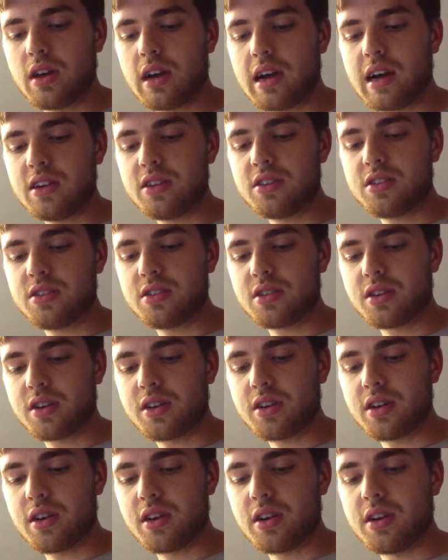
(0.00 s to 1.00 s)
I just took
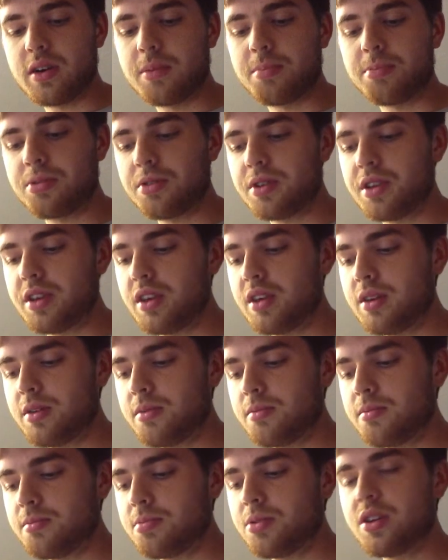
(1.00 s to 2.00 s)
a pretty
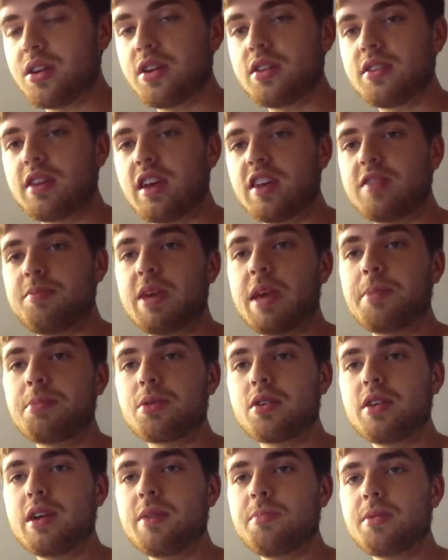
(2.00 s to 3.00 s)
good sized paper
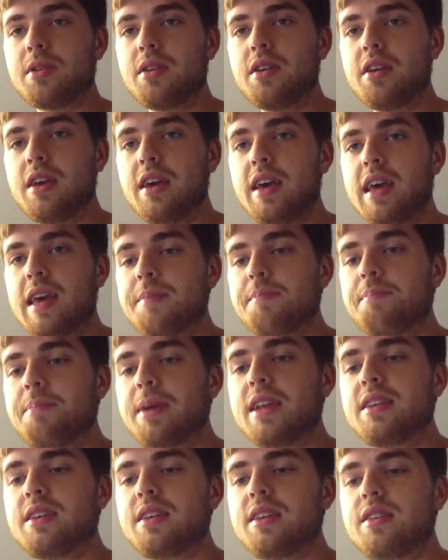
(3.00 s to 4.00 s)
clip and
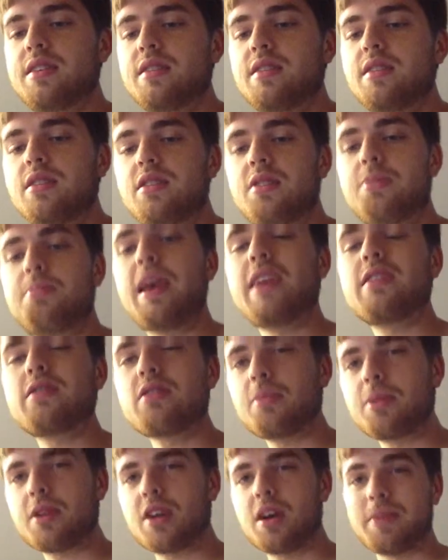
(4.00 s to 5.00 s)
bent it to
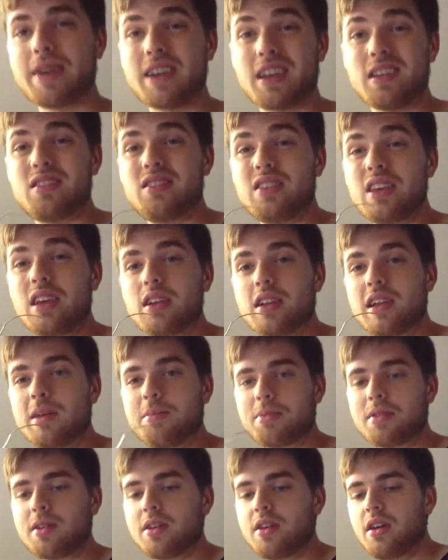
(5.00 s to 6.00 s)
basically become like a
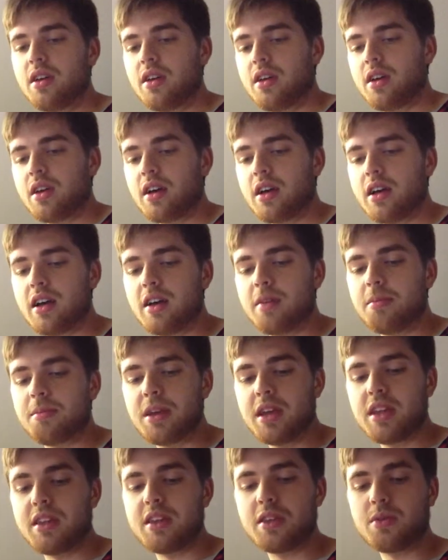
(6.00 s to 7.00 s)
C-clip.
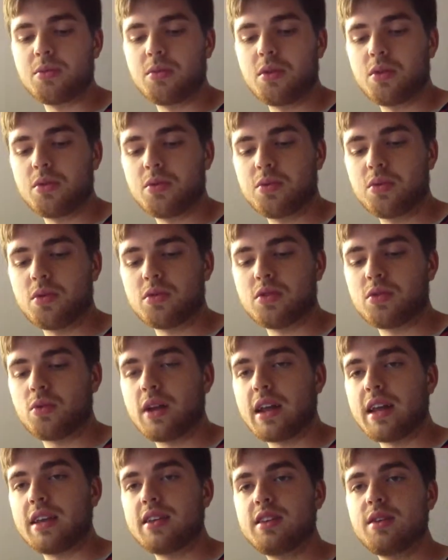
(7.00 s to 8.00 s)
And then so
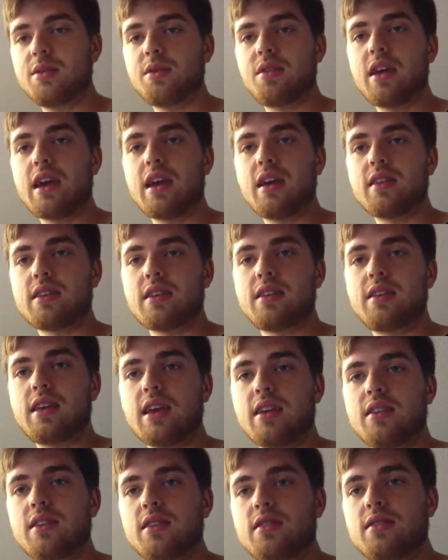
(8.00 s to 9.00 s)
what I did with that is I
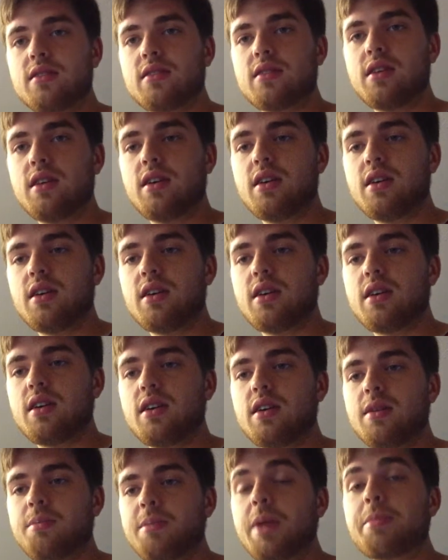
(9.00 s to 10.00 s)
take this
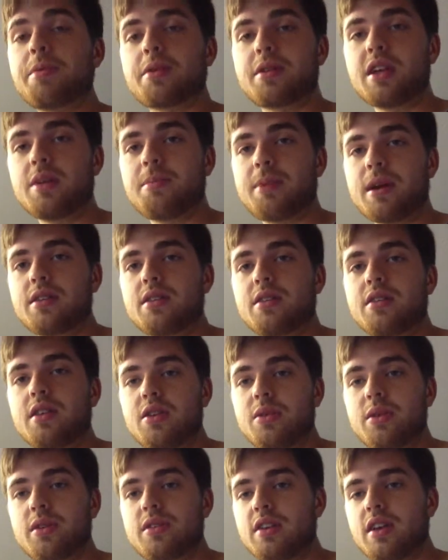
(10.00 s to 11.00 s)
paper clip, I turn it
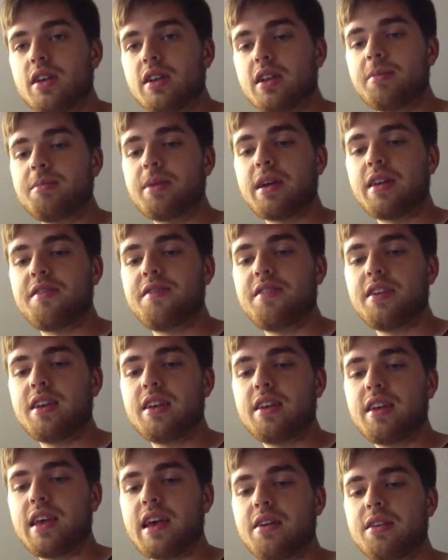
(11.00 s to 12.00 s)
into a C-clip, and I fit
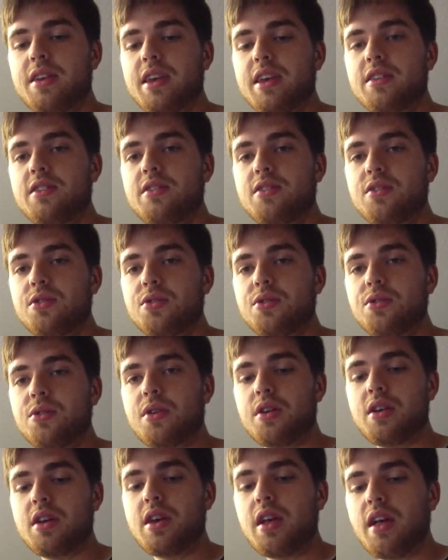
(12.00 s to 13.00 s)
it down into
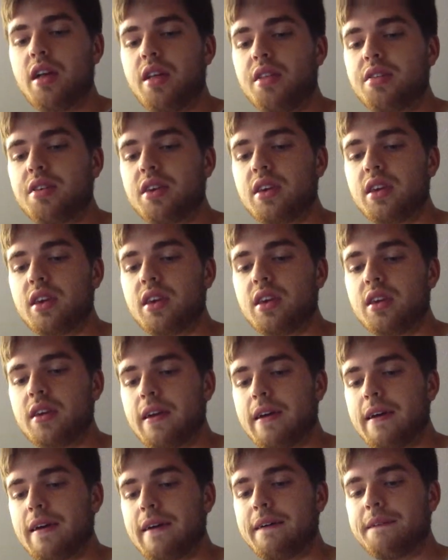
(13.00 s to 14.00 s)
the
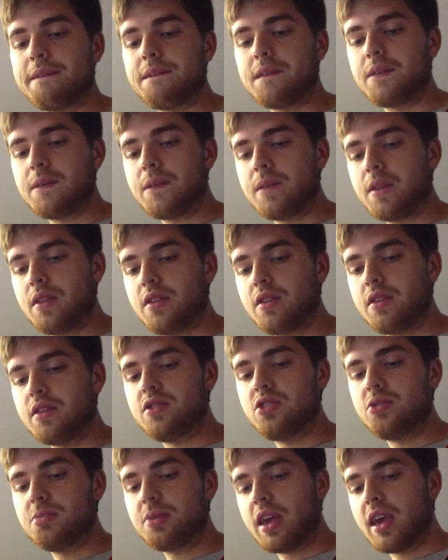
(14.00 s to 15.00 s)

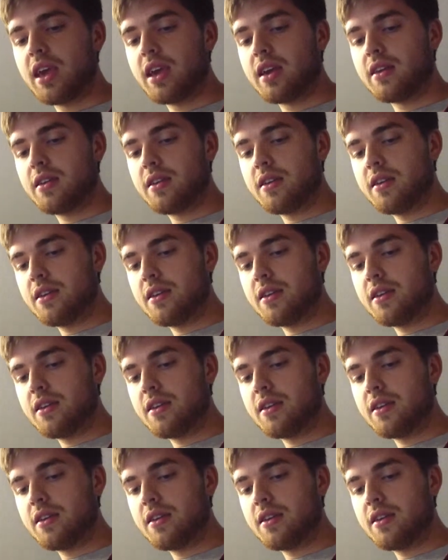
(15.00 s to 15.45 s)
soup can,